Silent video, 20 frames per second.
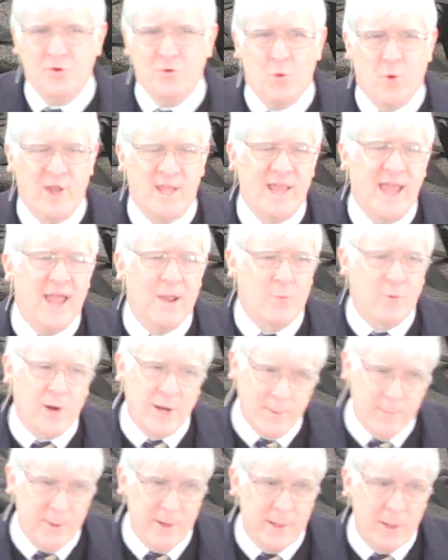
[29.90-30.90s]
twenty-eight, we're going
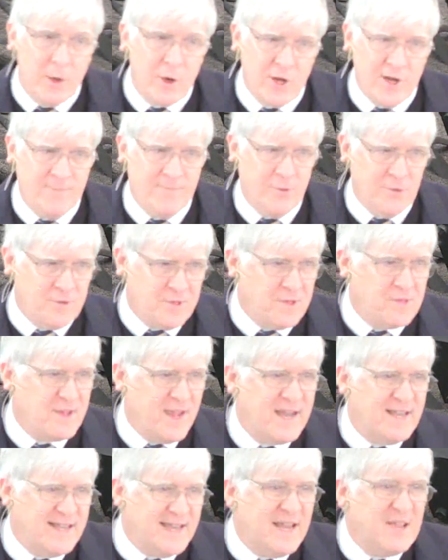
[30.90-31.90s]
to be looking at verses
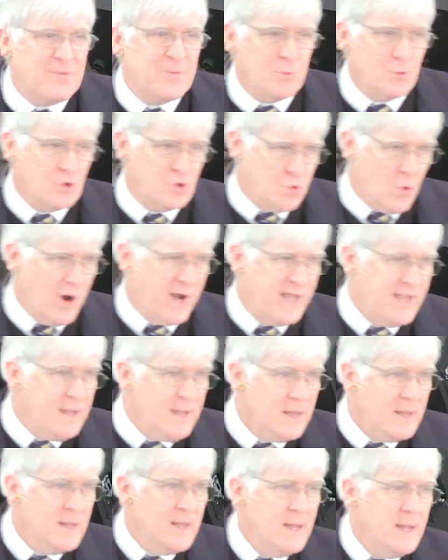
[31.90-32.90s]
eighteen through twenty.
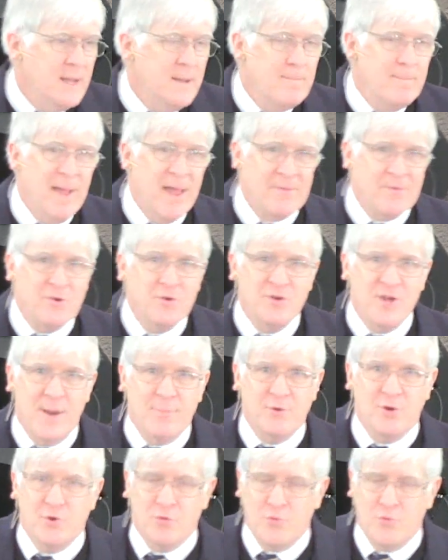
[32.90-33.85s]
Matthew chapter